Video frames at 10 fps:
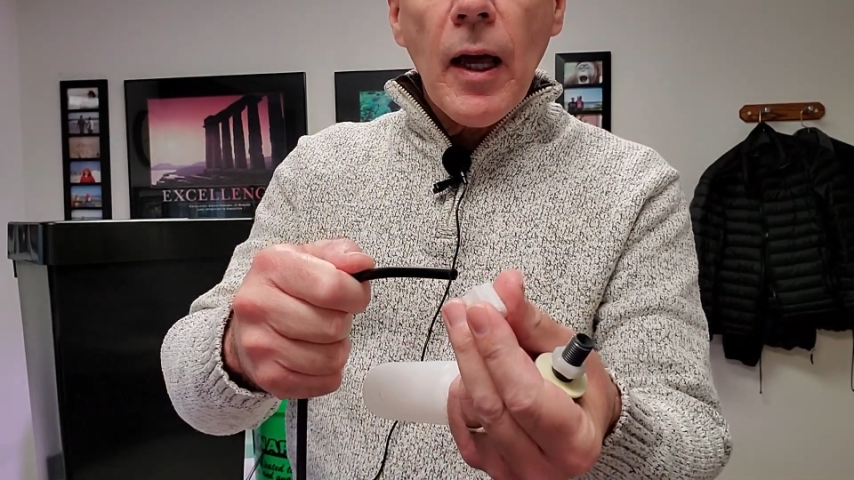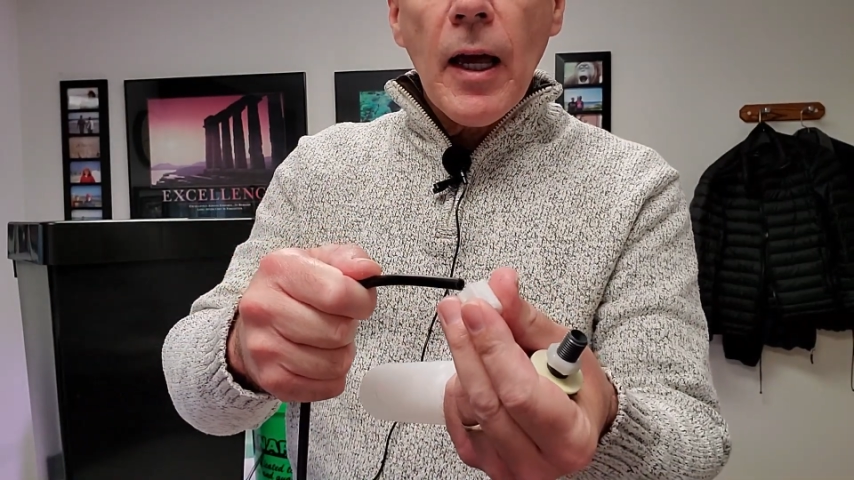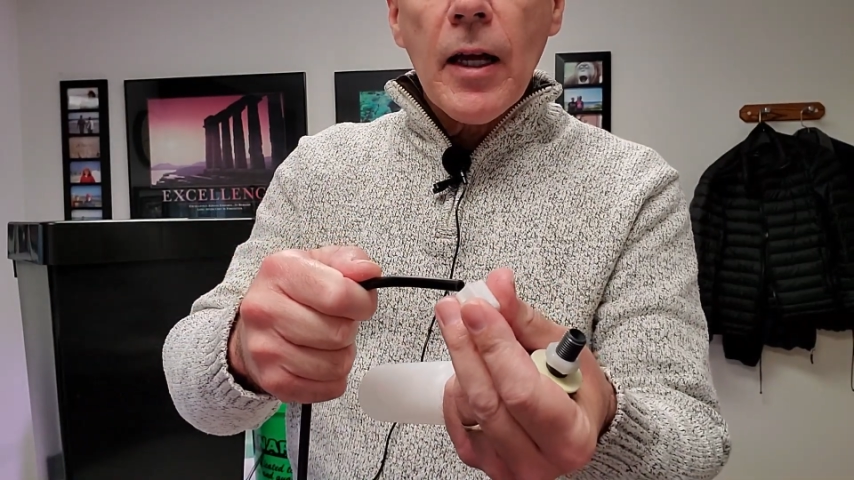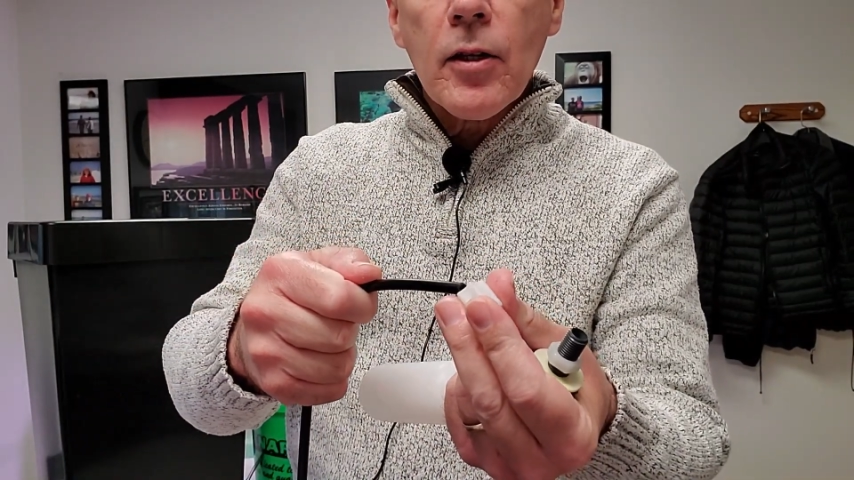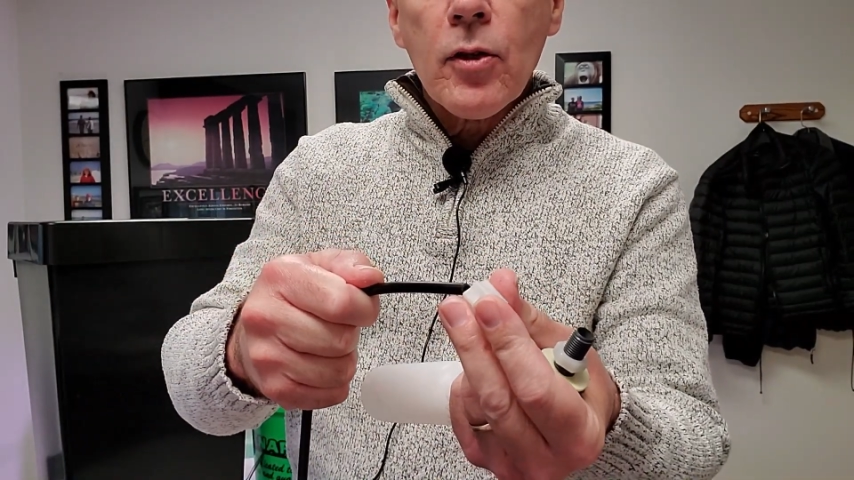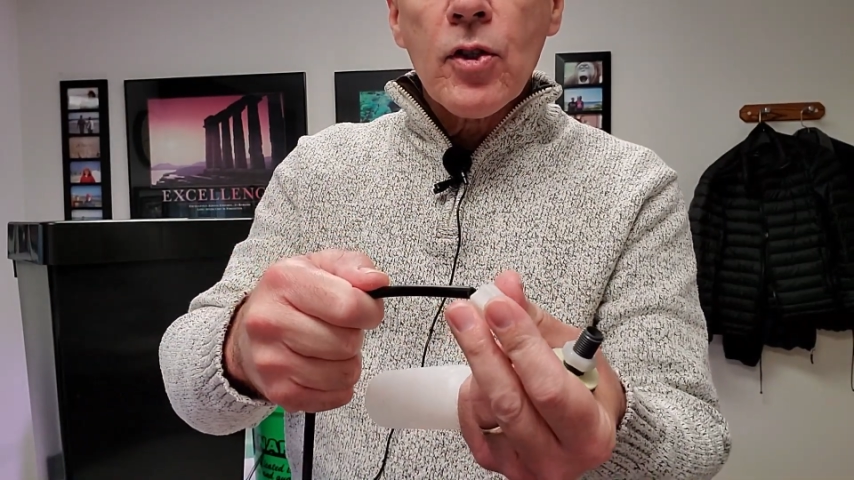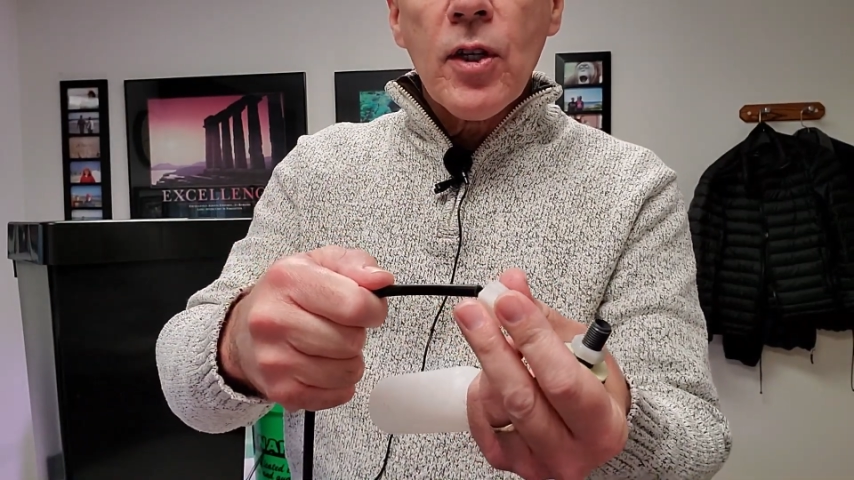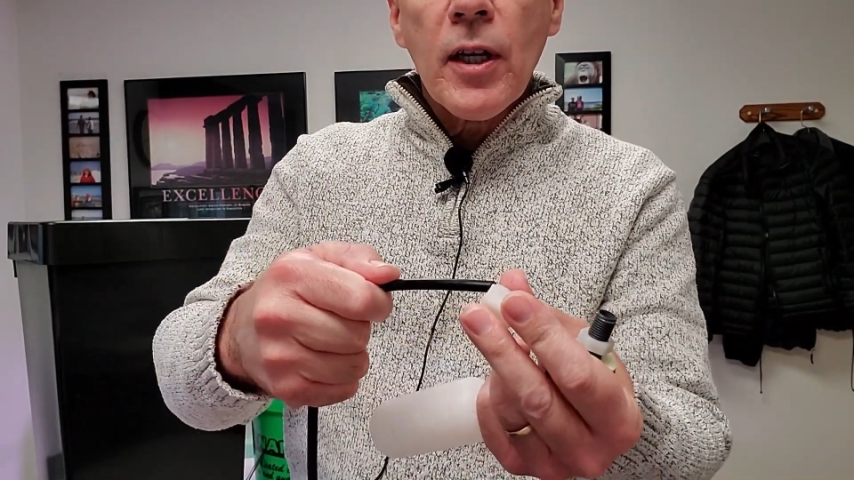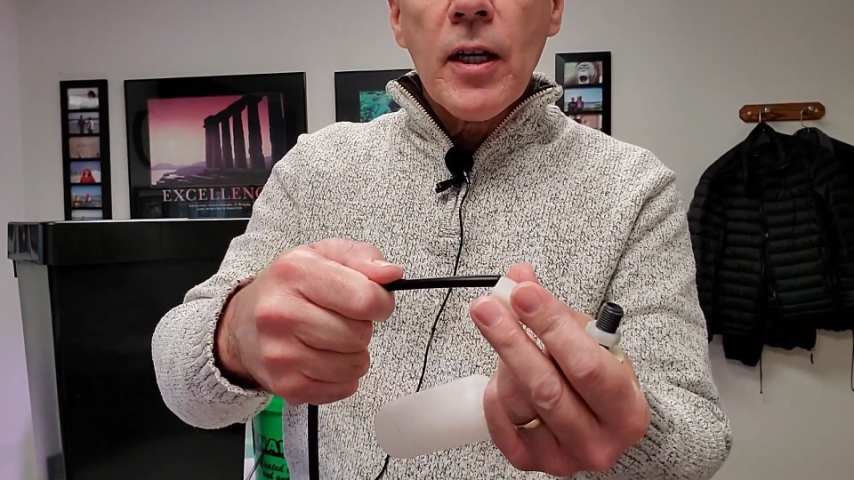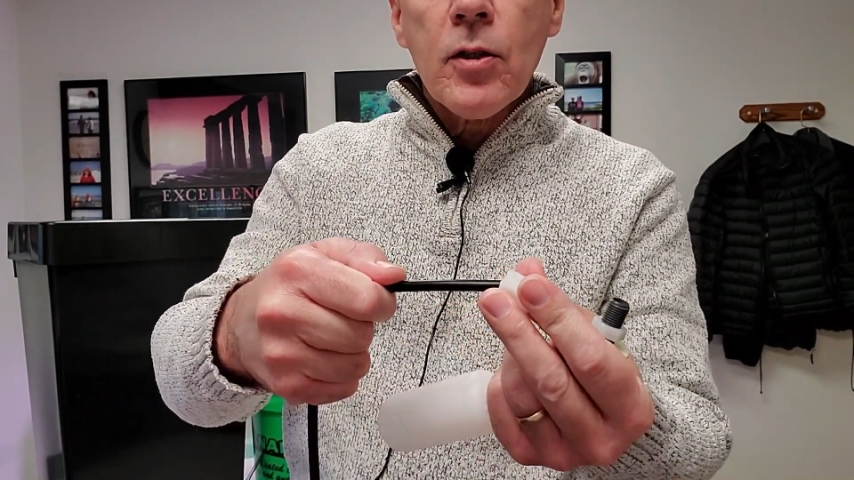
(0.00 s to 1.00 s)
and you
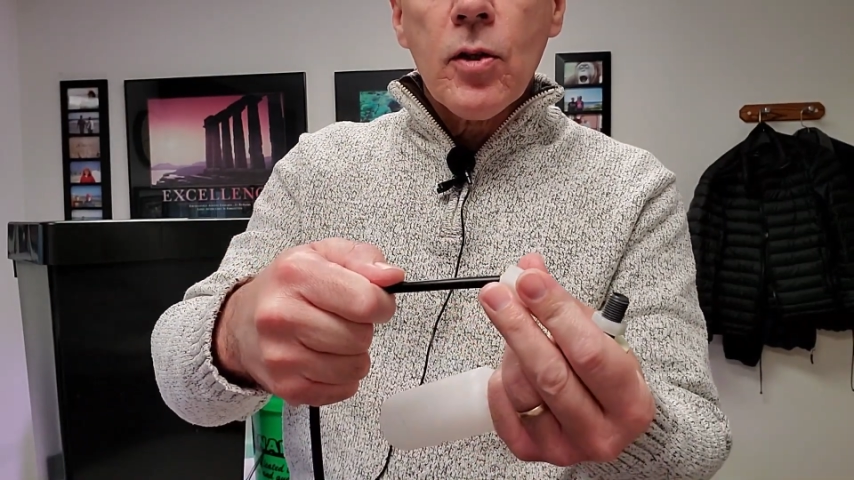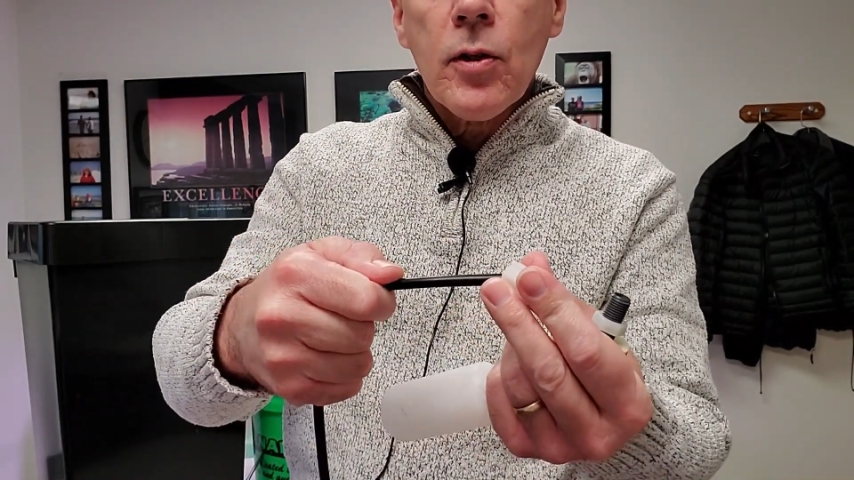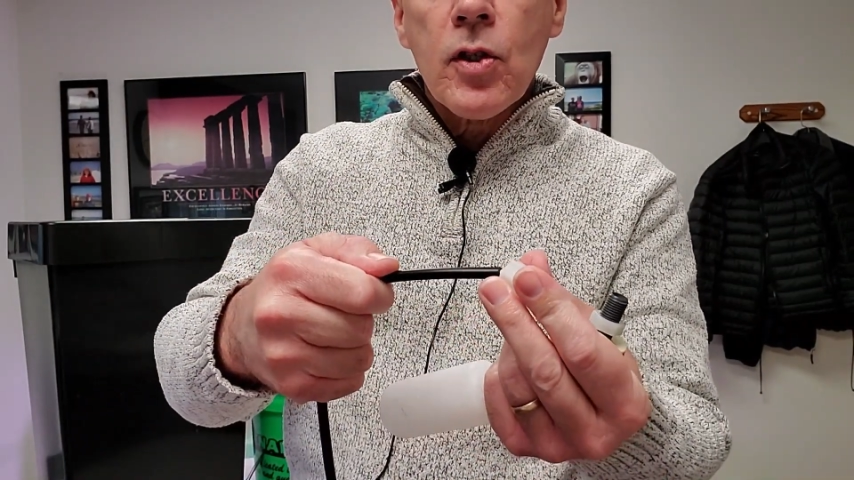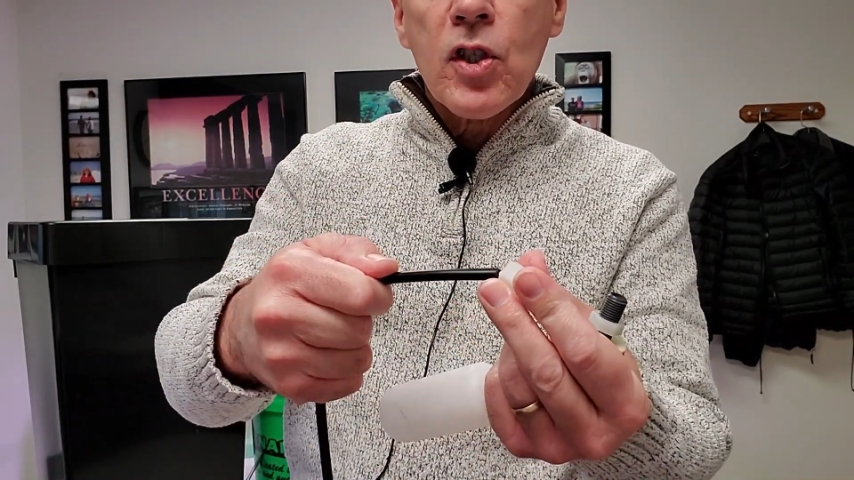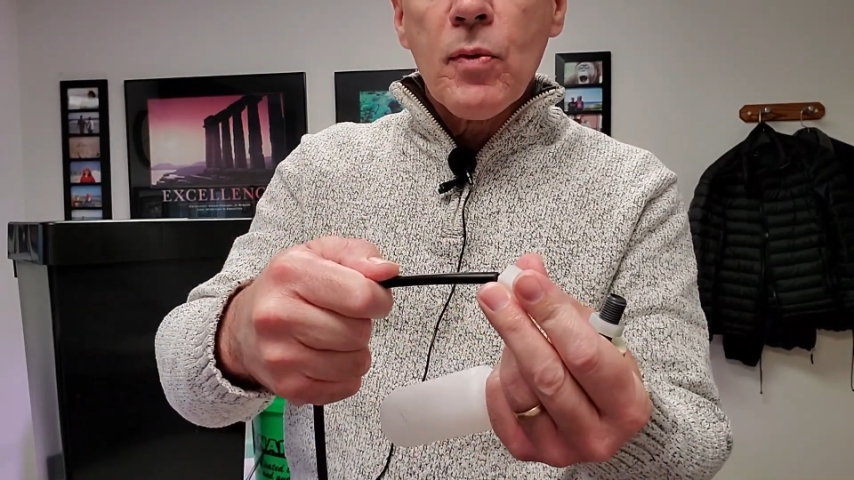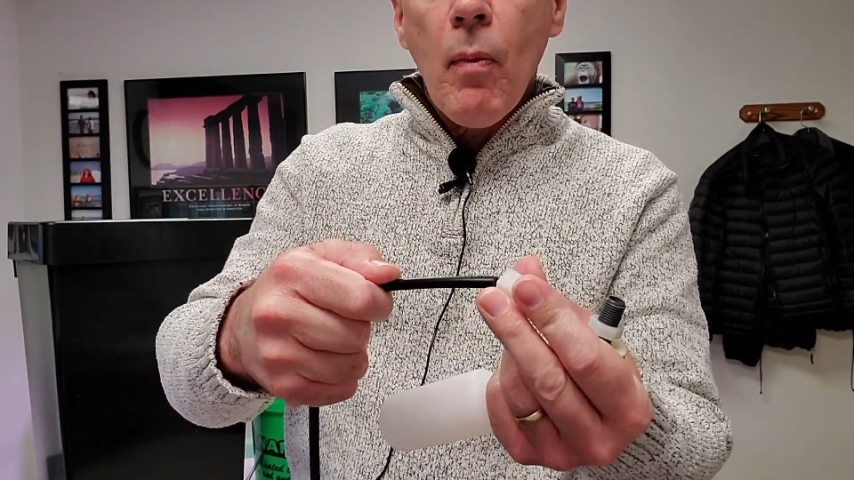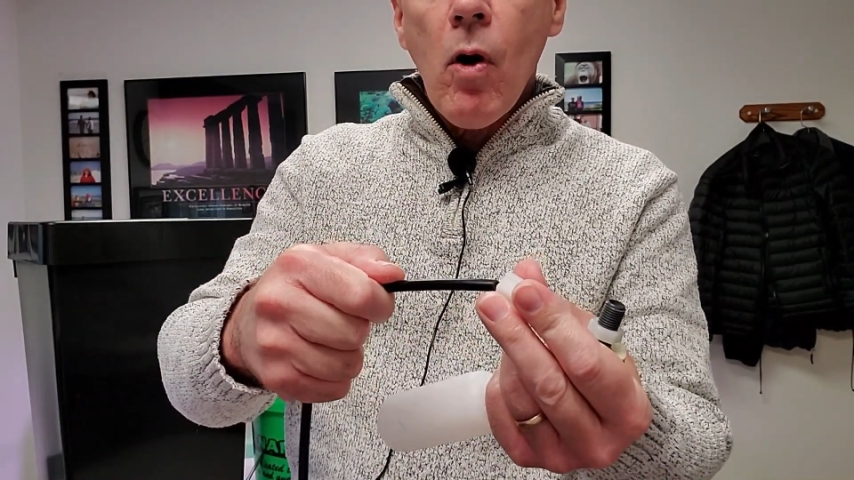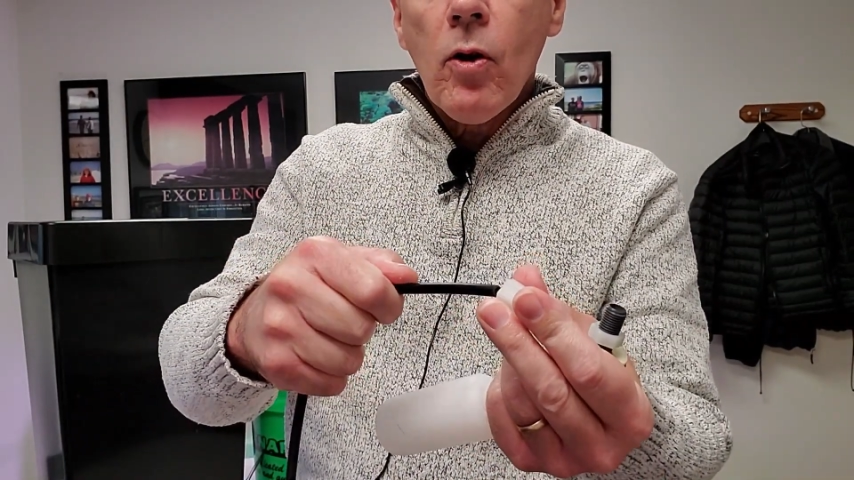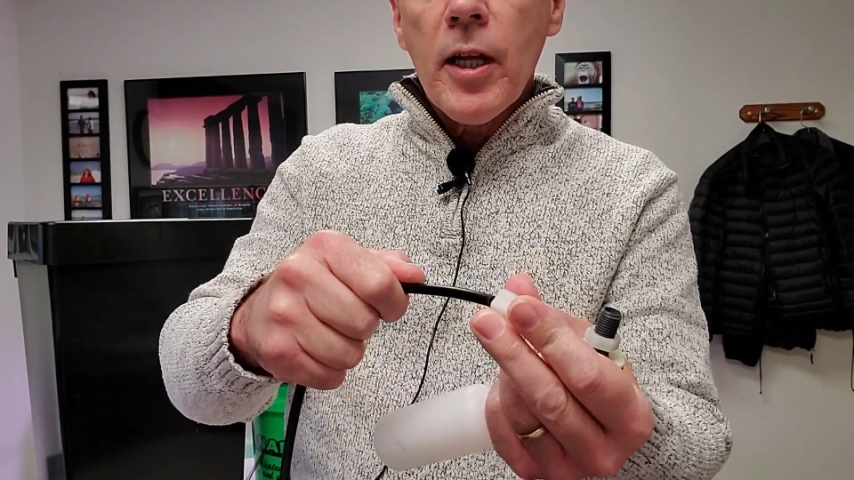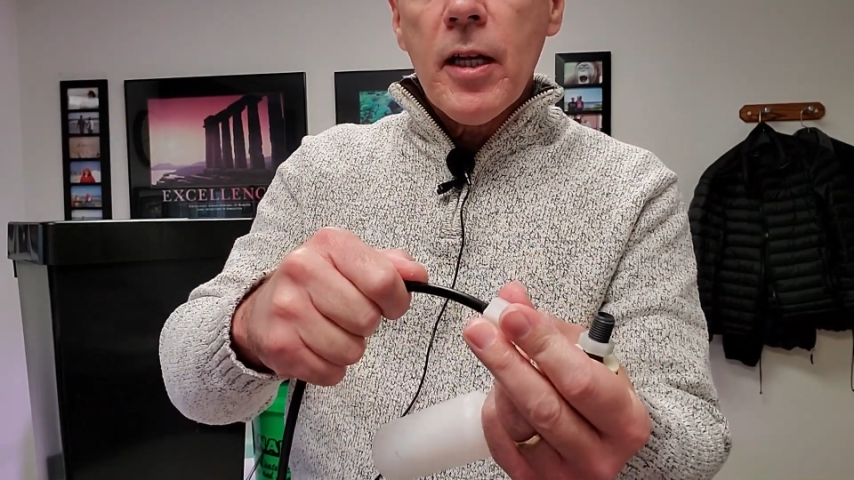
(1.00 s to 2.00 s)
stick it into the
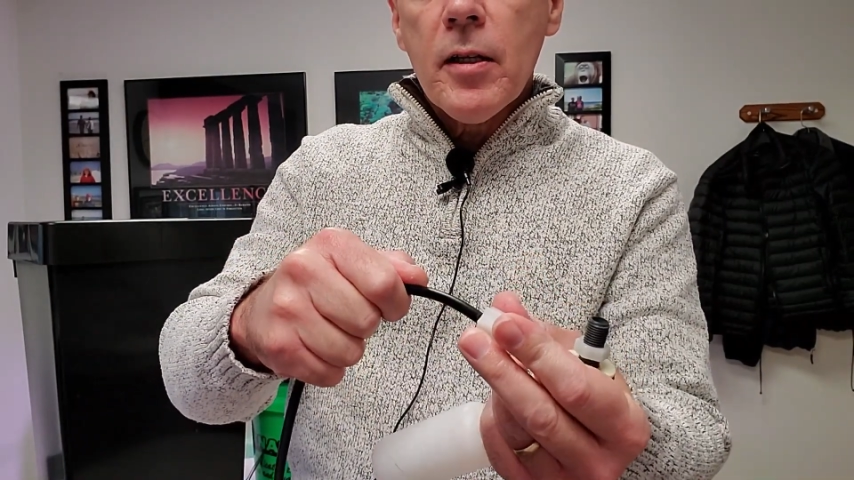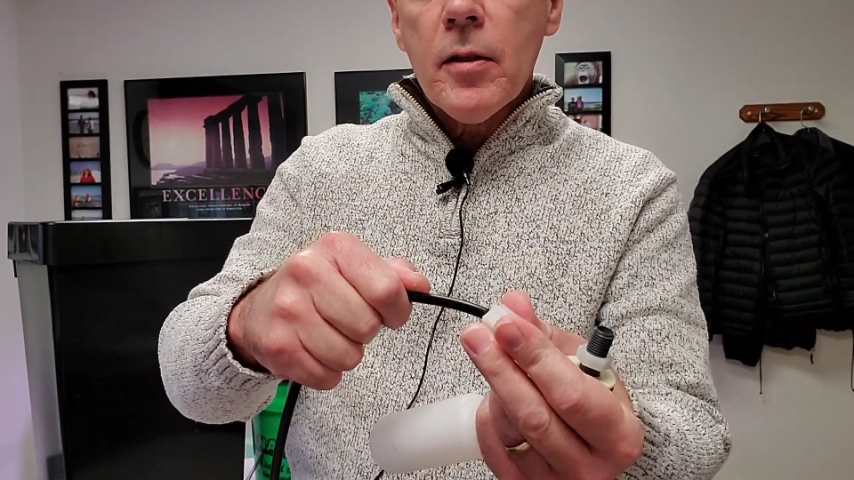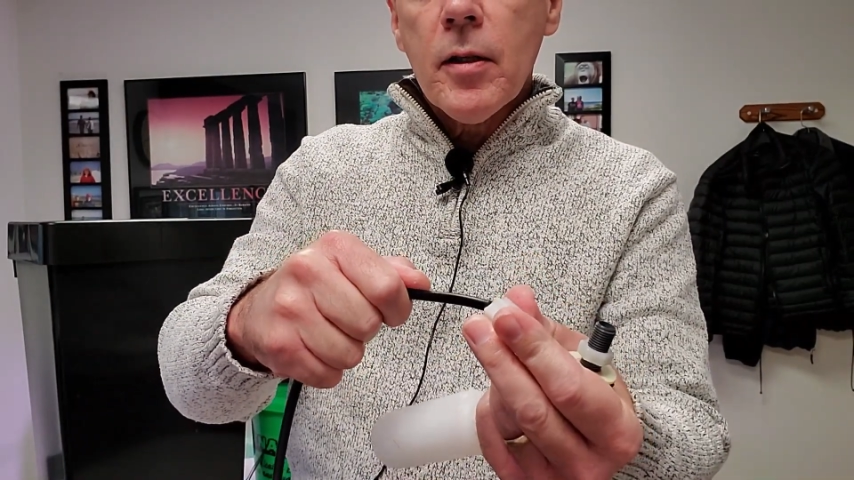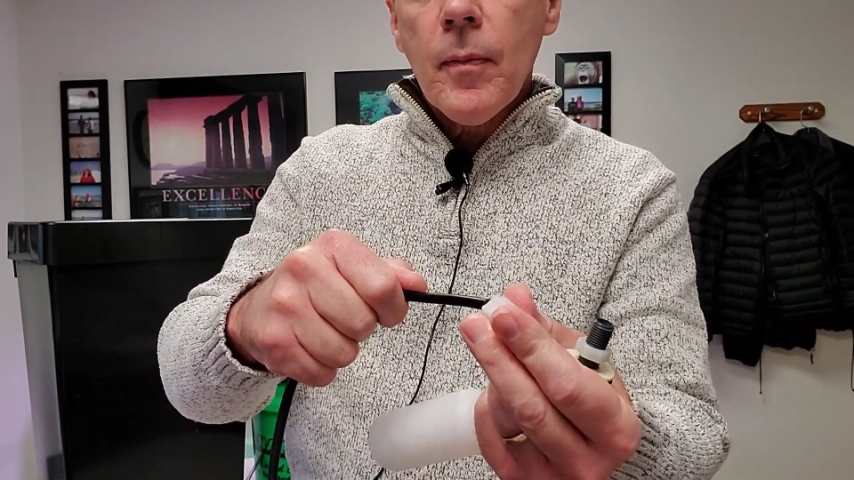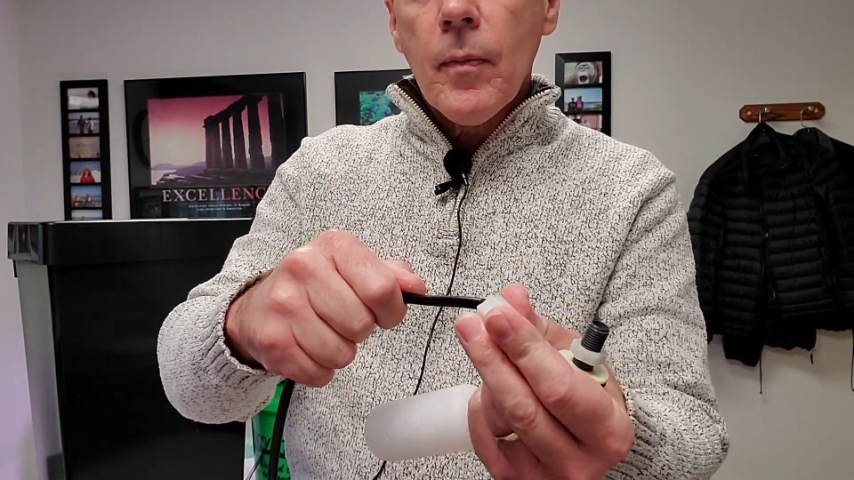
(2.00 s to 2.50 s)
small end.